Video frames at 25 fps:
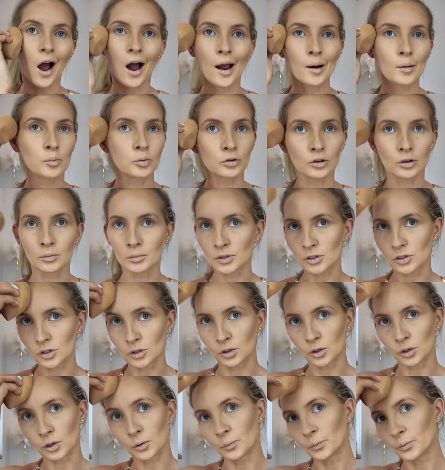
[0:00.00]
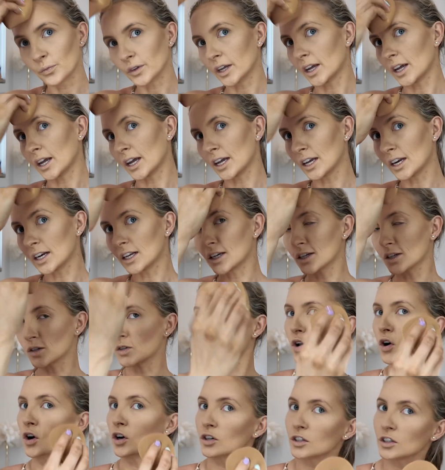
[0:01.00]
I promise you, it
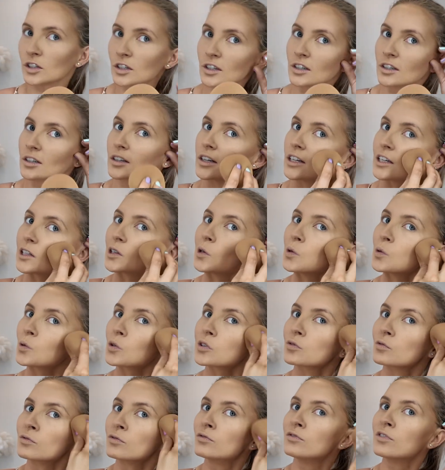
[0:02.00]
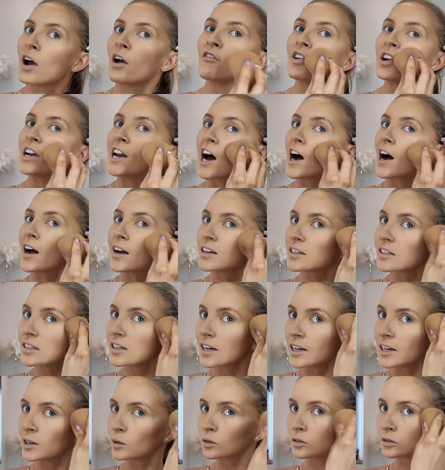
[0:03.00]
is not. It looks very
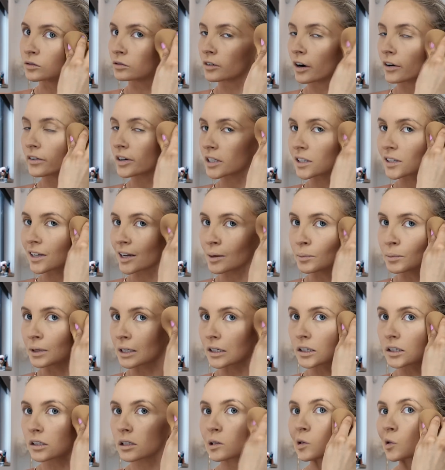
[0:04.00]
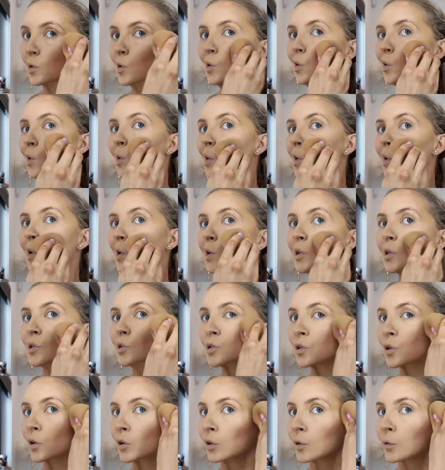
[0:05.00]
nice. It looks very seamless.
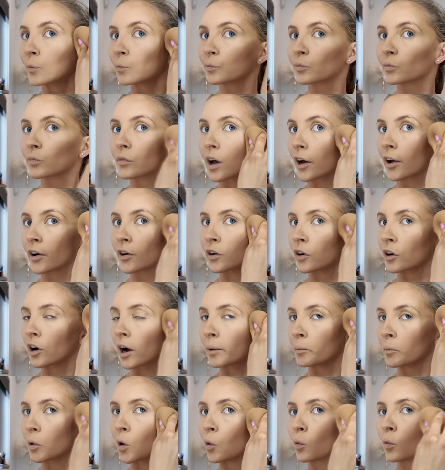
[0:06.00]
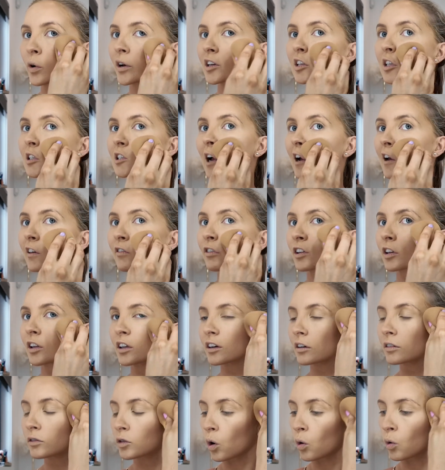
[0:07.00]
So I don't know, I feel
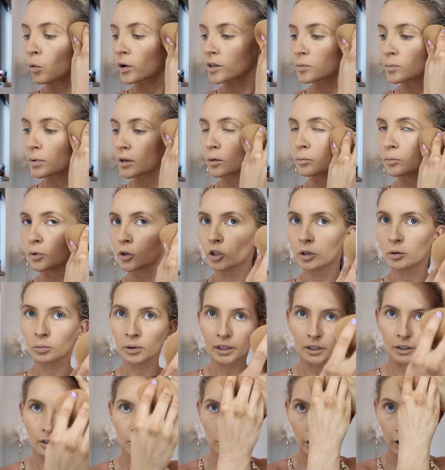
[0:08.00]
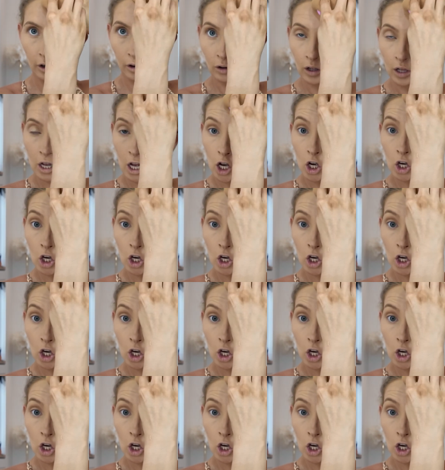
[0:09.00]
like I've always been a beauty blender girl.